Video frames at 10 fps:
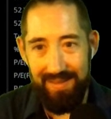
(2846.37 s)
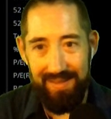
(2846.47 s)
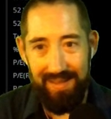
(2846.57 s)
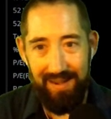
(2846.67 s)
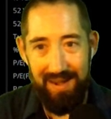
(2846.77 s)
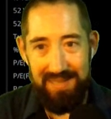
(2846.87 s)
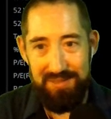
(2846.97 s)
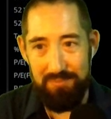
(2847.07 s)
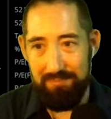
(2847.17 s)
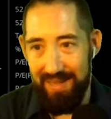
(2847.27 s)
all right,
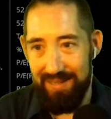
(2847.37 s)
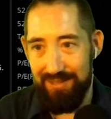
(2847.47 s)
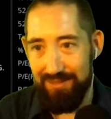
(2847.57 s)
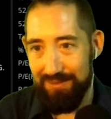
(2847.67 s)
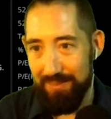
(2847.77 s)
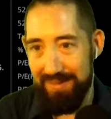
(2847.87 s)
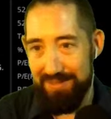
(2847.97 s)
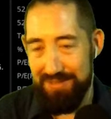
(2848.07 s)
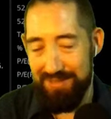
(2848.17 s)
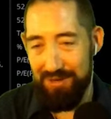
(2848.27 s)
so medical. We could
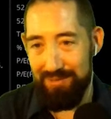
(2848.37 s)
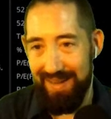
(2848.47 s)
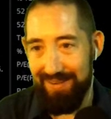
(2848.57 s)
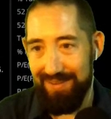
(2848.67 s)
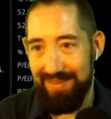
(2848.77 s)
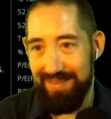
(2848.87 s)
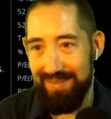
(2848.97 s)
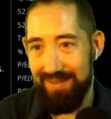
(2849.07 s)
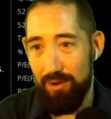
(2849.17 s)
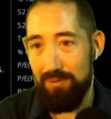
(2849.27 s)
just go down on
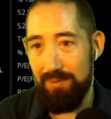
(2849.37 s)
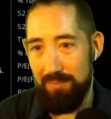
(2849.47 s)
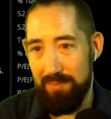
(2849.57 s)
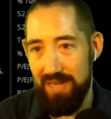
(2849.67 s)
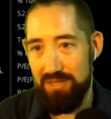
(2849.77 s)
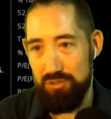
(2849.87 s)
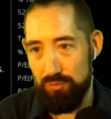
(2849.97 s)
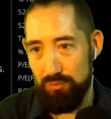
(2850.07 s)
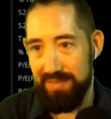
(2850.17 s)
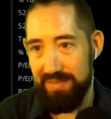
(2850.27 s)
the. Oh, and we've got
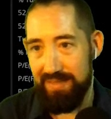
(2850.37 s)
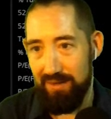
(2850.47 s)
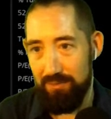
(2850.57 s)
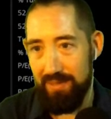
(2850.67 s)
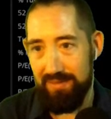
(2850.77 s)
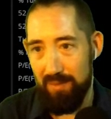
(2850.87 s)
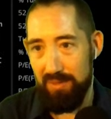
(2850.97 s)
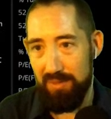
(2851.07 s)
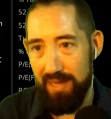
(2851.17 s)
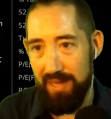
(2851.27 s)
Zoom in there. That's a company
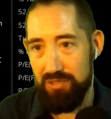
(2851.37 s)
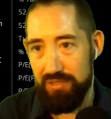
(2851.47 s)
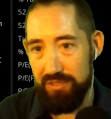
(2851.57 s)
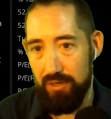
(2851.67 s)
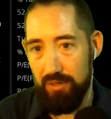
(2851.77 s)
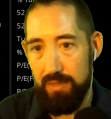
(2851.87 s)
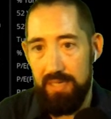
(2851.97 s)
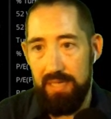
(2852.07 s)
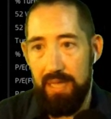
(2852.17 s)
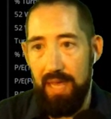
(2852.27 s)
we actually know.
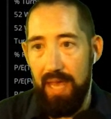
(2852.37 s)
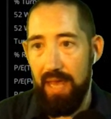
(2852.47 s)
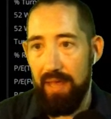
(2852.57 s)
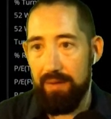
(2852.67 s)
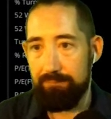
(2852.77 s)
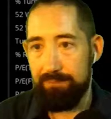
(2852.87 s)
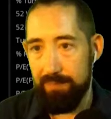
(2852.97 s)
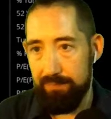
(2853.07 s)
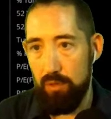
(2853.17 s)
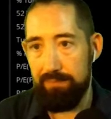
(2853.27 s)
And
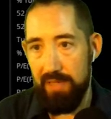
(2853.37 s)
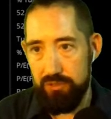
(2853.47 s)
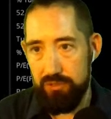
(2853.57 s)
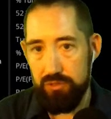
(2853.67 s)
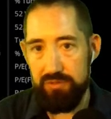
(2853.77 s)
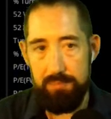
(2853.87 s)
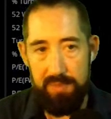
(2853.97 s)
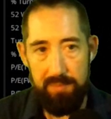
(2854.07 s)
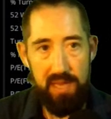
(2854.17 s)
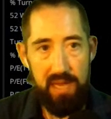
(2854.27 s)
Vinco Ventures is
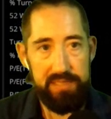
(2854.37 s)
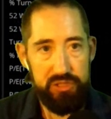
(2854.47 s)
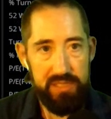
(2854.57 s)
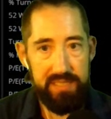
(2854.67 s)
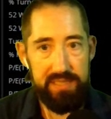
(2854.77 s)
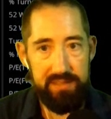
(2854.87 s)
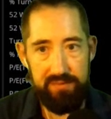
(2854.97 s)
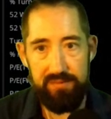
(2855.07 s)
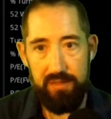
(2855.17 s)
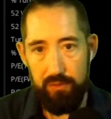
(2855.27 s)
BBIG. This
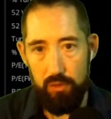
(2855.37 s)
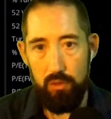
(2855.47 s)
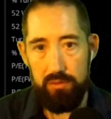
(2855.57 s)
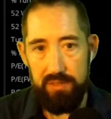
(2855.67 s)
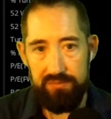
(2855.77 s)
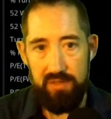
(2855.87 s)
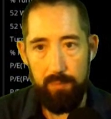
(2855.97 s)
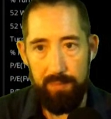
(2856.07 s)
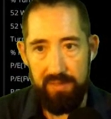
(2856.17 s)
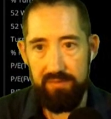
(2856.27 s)
is another holdings
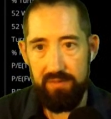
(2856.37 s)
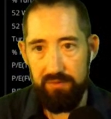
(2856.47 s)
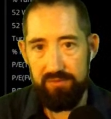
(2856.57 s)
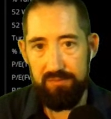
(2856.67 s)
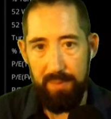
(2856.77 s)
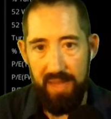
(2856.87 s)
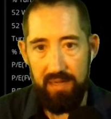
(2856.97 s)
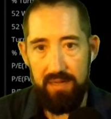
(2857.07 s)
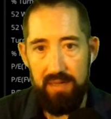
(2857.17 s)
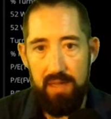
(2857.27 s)
company. It's another
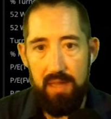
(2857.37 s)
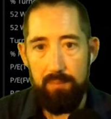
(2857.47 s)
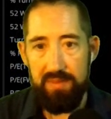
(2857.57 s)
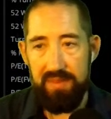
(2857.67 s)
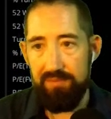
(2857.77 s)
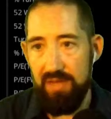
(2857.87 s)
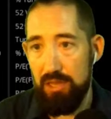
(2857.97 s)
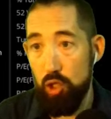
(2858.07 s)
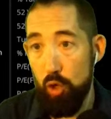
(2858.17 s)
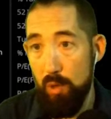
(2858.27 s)
SPAC, but they've got
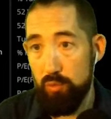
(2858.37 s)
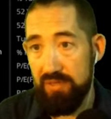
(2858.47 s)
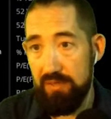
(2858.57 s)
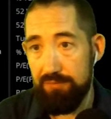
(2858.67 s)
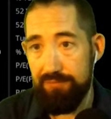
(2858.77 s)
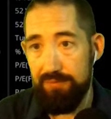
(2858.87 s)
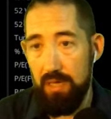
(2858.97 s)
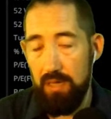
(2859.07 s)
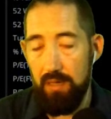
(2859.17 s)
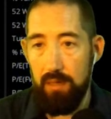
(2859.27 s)
Lomotif,
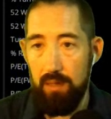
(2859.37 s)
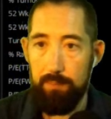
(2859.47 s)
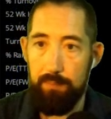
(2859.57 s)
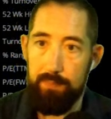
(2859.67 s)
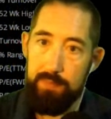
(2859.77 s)
um,